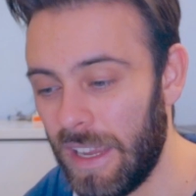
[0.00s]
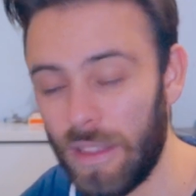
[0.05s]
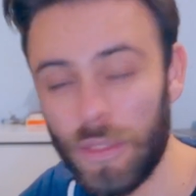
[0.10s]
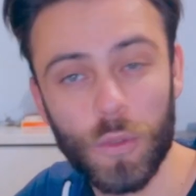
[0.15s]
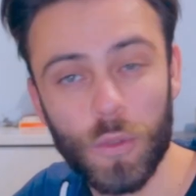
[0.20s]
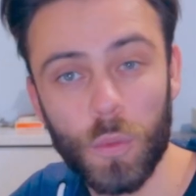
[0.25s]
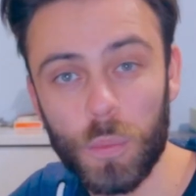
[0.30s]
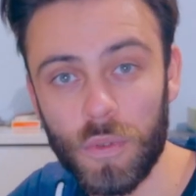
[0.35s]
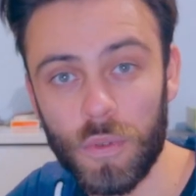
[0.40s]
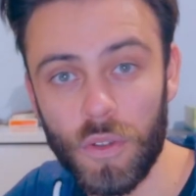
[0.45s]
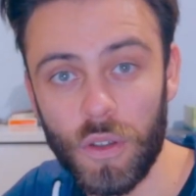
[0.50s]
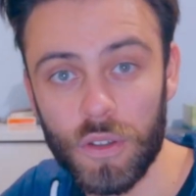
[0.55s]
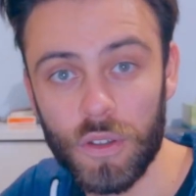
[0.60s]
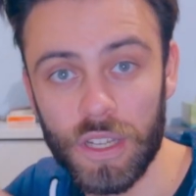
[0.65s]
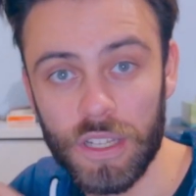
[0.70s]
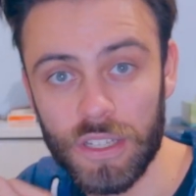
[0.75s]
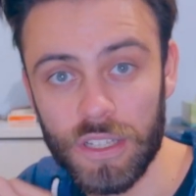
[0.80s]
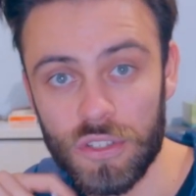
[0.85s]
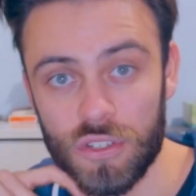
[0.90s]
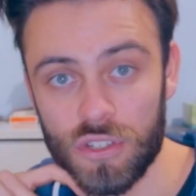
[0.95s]
how thought
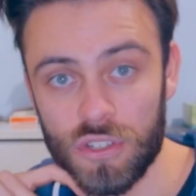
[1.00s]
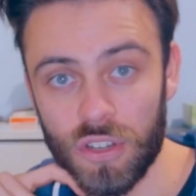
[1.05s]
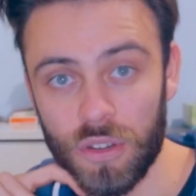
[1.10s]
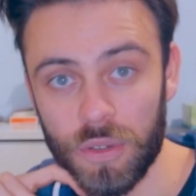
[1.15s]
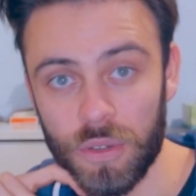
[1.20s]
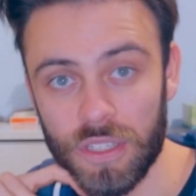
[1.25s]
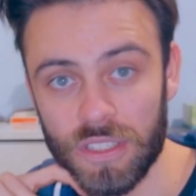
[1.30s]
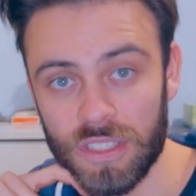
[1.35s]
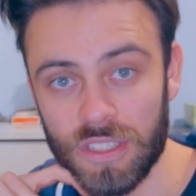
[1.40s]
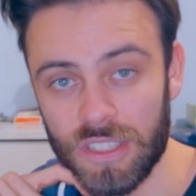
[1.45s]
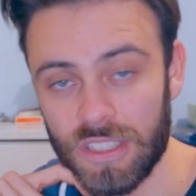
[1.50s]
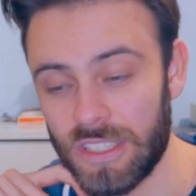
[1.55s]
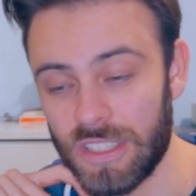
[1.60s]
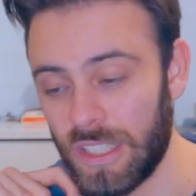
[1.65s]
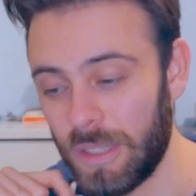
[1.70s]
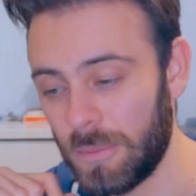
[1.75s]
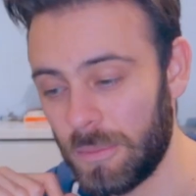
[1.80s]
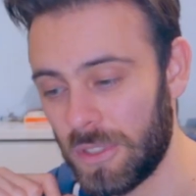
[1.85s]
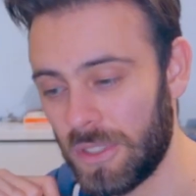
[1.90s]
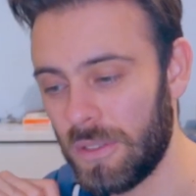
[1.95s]
provoking this show is, it
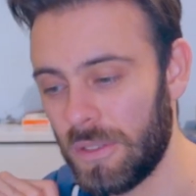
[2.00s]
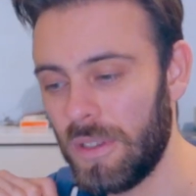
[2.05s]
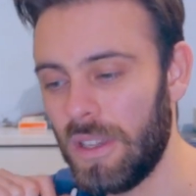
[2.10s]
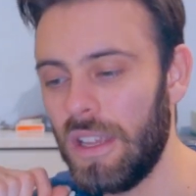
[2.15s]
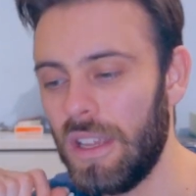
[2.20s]
seems.